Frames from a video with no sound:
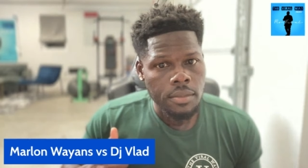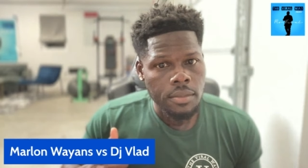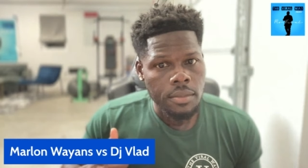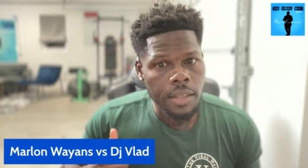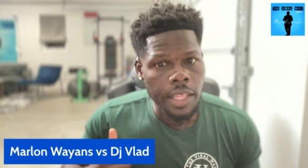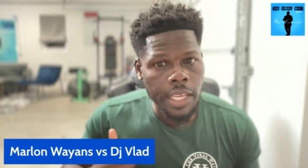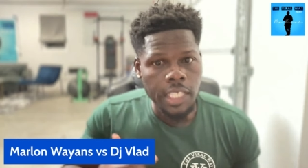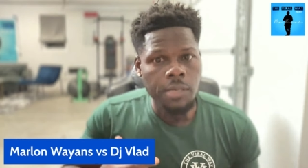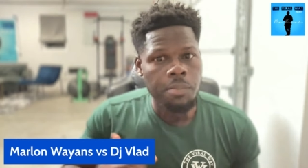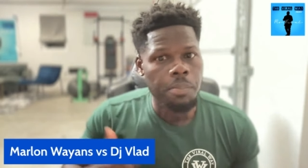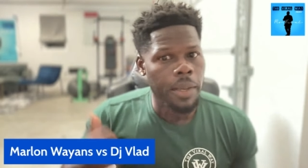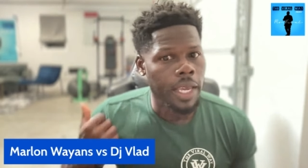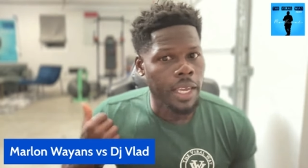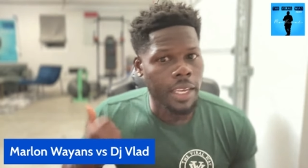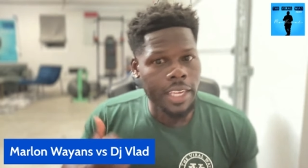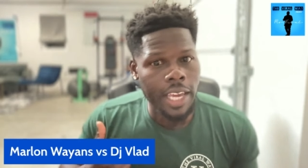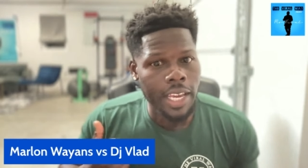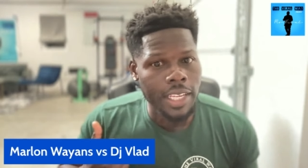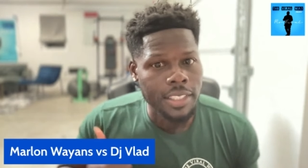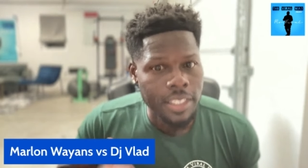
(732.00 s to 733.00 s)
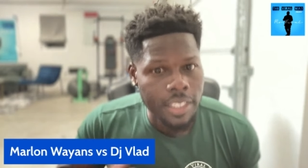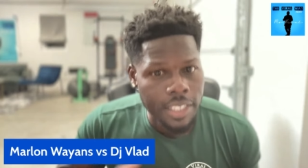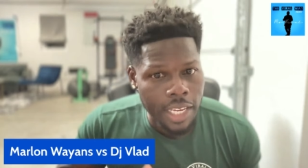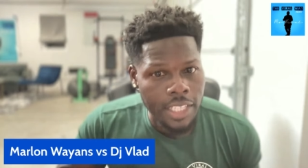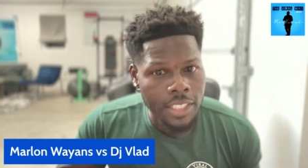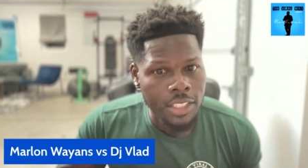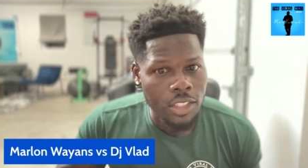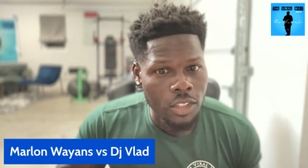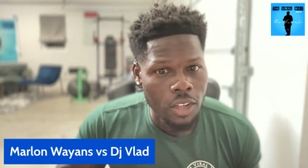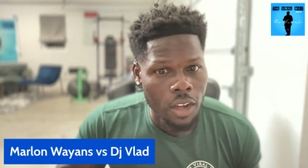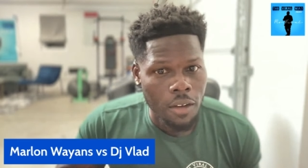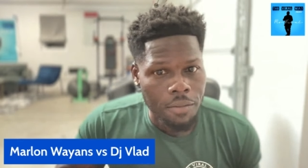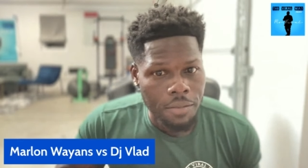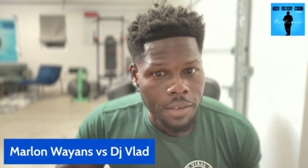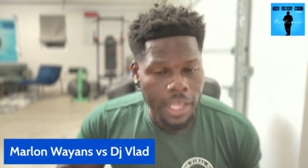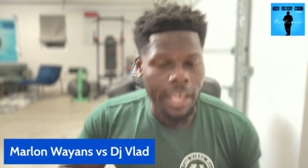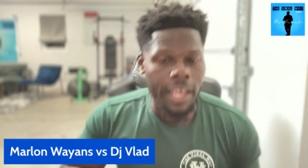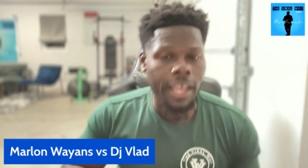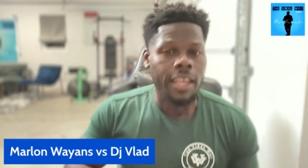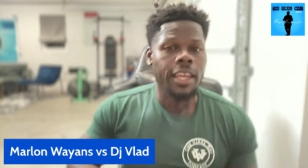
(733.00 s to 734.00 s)
Niggas been catching cases off
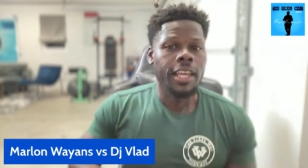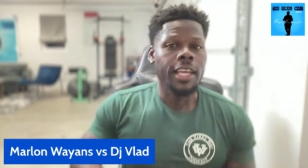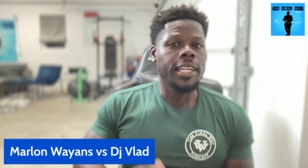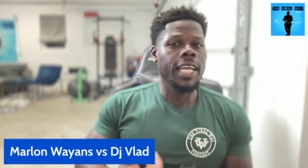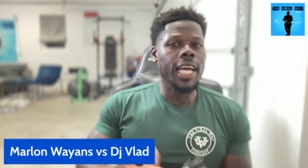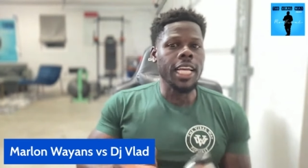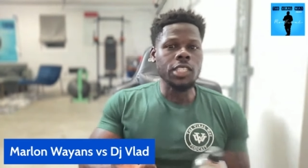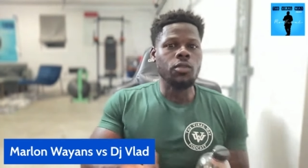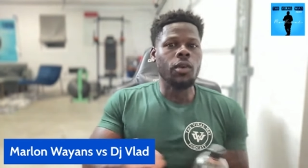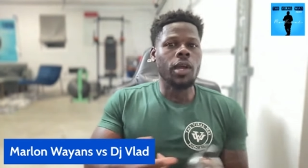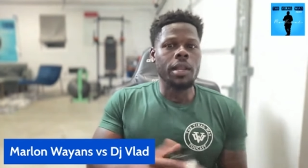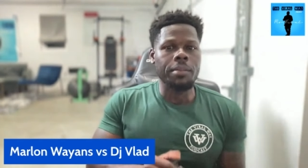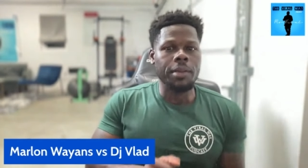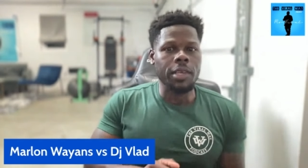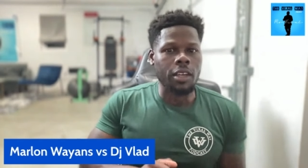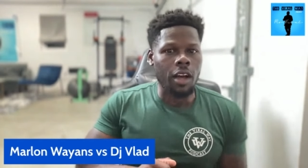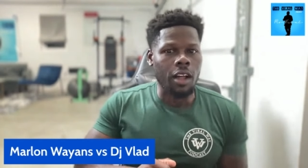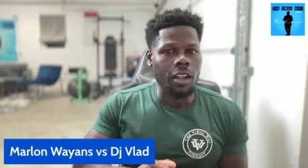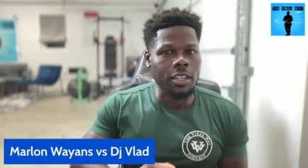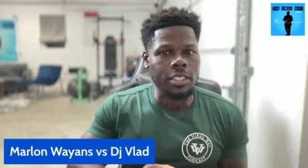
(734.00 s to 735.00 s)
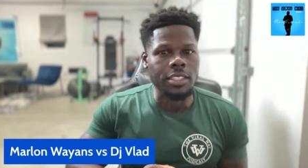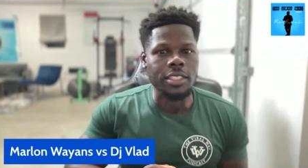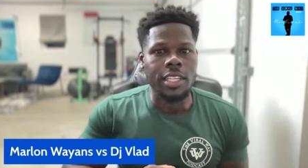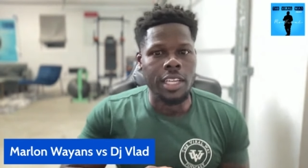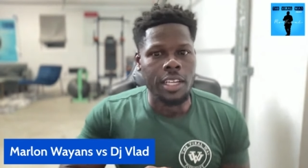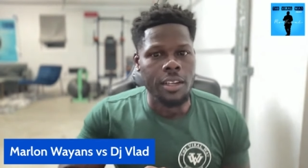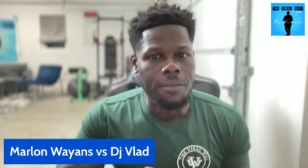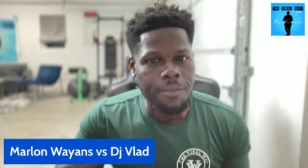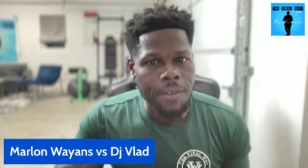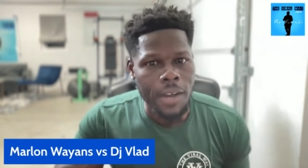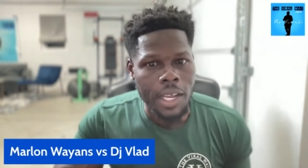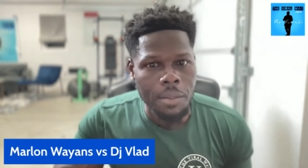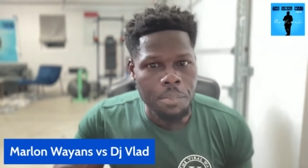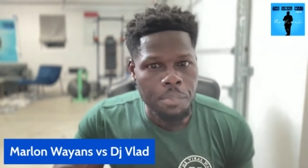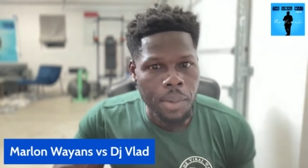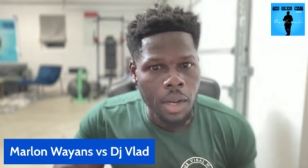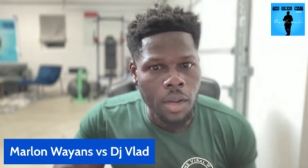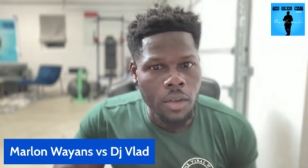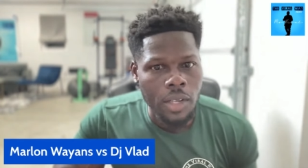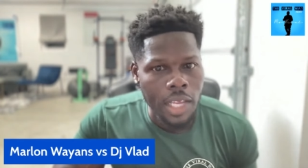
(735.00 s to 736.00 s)
Vlad. That's why they be calling this nigga the fucking
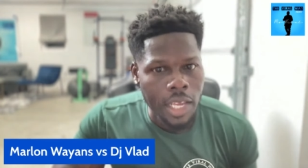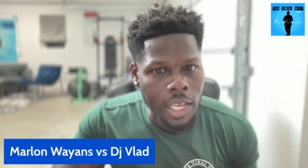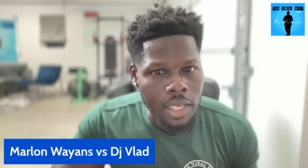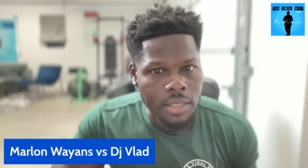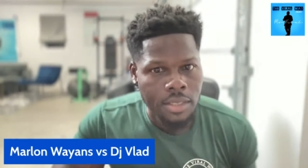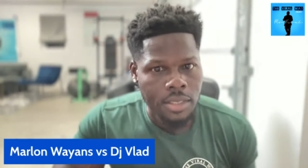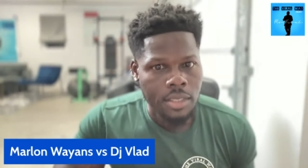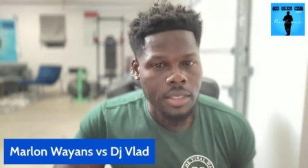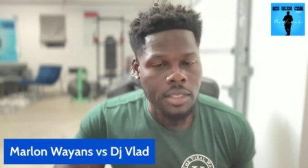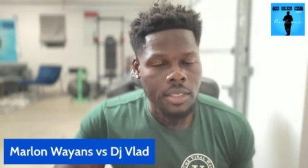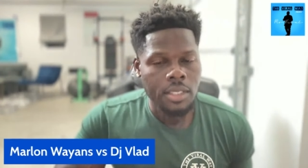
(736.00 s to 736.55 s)
police.